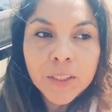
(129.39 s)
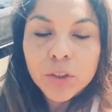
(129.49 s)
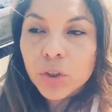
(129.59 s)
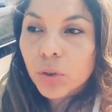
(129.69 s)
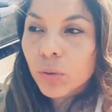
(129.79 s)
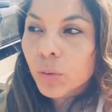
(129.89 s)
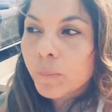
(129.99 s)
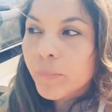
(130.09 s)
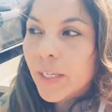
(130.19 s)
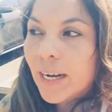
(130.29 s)
So
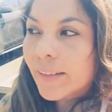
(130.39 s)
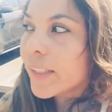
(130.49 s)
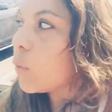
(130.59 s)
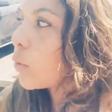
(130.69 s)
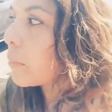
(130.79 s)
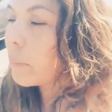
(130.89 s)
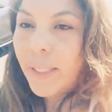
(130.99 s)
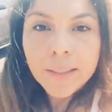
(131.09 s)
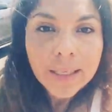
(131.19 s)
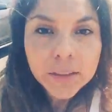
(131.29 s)
I think we're
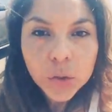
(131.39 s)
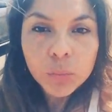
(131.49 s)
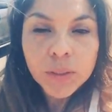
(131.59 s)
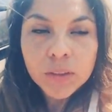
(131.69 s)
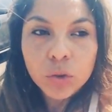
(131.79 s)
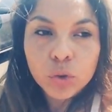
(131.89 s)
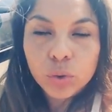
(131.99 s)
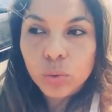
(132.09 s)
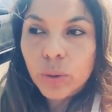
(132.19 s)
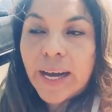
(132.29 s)
meant as humans
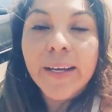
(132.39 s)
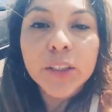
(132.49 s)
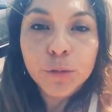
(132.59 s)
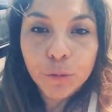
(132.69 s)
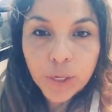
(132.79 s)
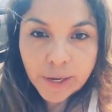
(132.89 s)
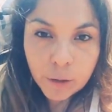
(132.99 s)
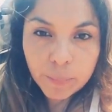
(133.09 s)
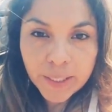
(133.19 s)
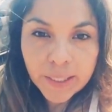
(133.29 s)
to ask for
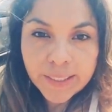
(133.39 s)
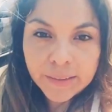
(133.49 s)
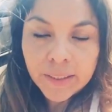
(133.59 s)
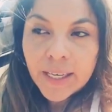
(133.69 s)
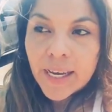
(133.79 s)
help and